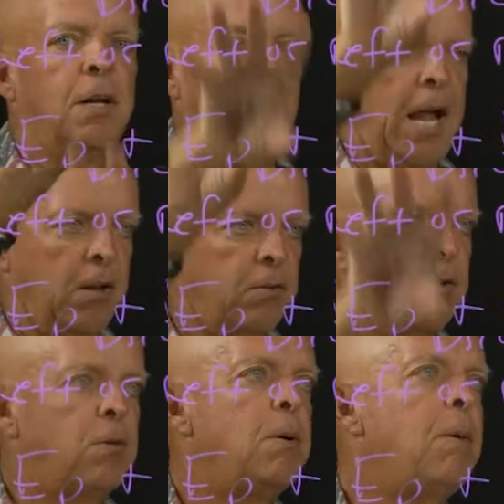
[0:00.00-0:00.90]
answer
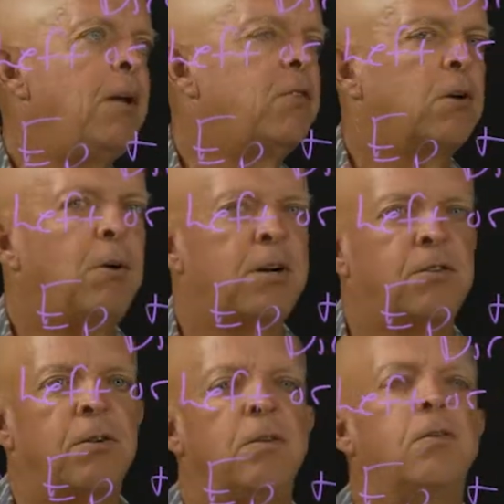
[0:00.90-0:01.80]
the 3 basic
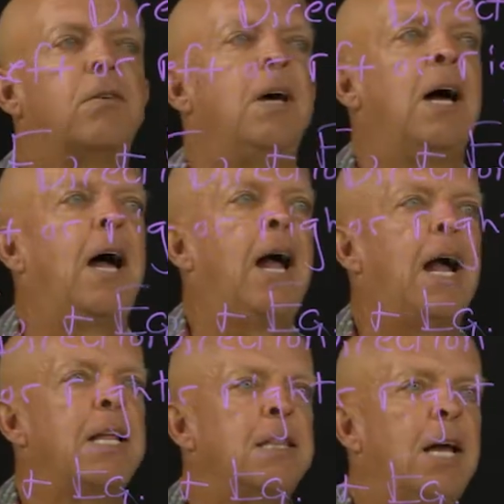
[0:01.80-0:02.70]
questions,
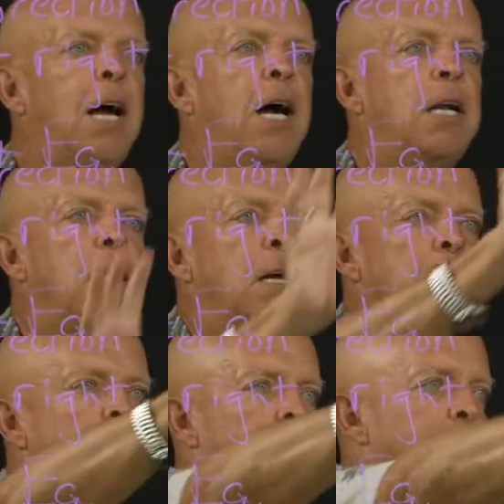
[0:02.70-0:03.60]
and then
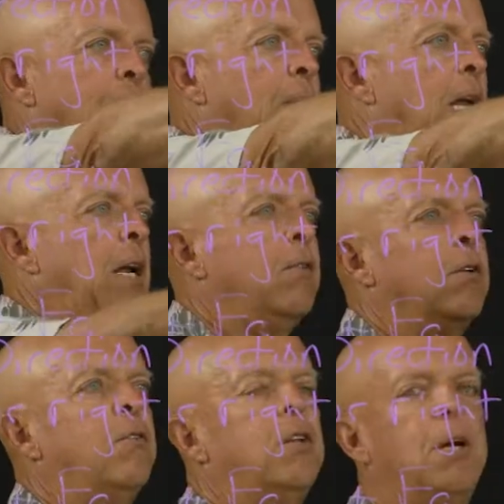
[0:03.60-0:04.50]
you can very
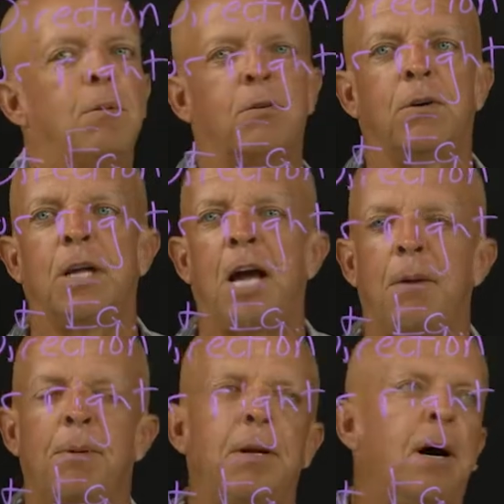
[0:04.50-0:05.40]
easily see what's going to
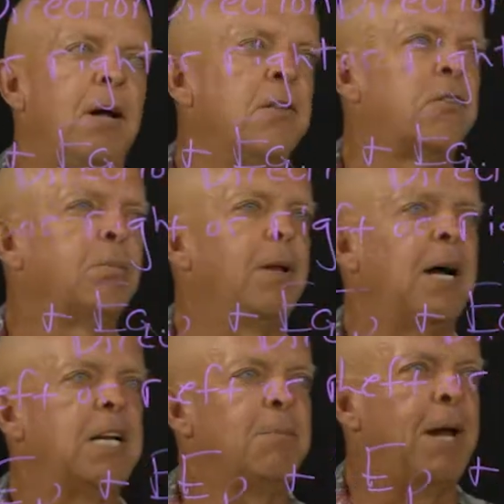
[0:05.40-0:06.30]
happen on the
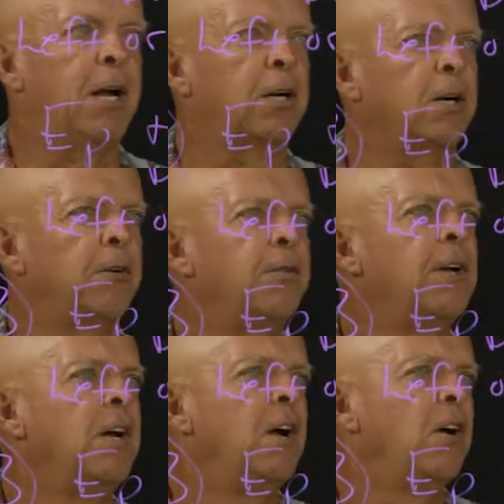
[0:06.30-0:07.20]
supply and demand curve.
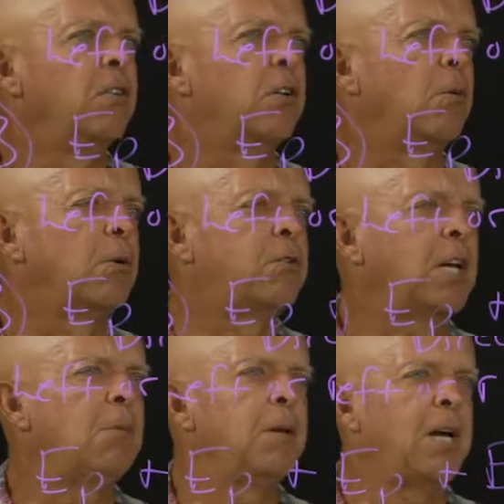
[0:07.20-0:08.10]
So we're
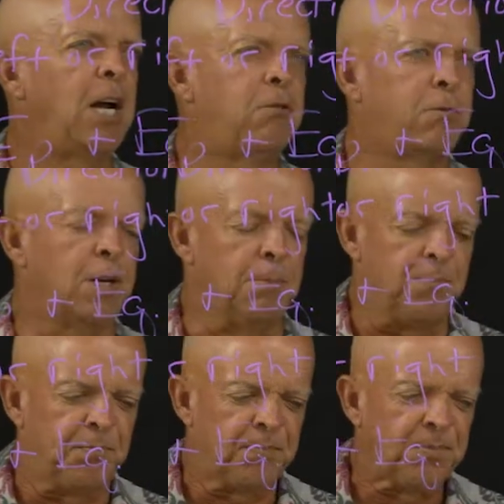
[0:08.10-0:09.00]
sticking with ice cream.
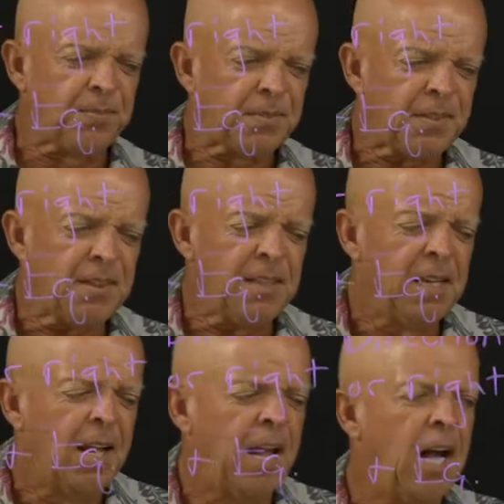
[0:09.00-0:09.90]

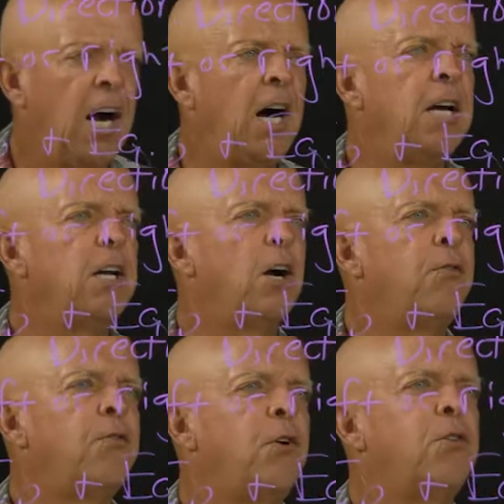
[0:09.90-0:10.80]
And our
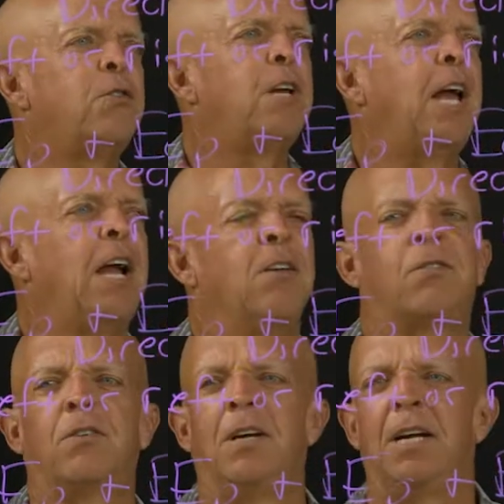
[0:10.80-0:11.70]
first
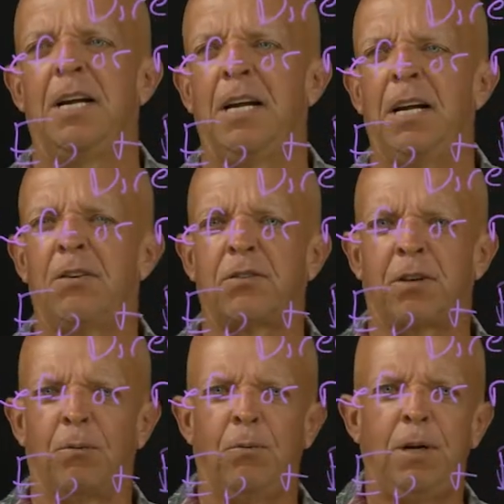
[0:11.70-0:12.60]
case, it's
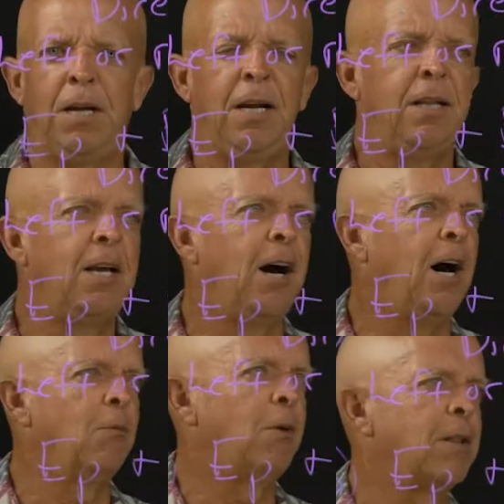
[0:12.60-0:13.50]
really
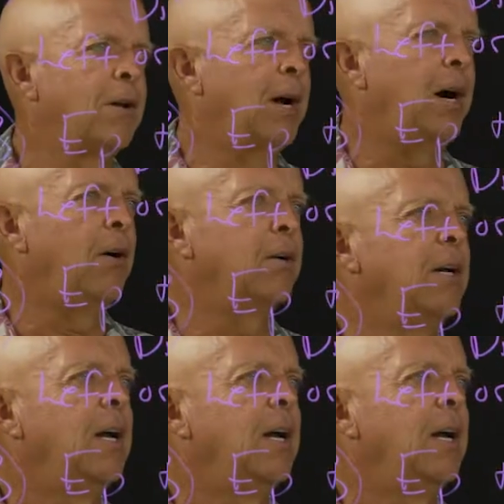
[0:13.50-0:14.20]
hot weather out.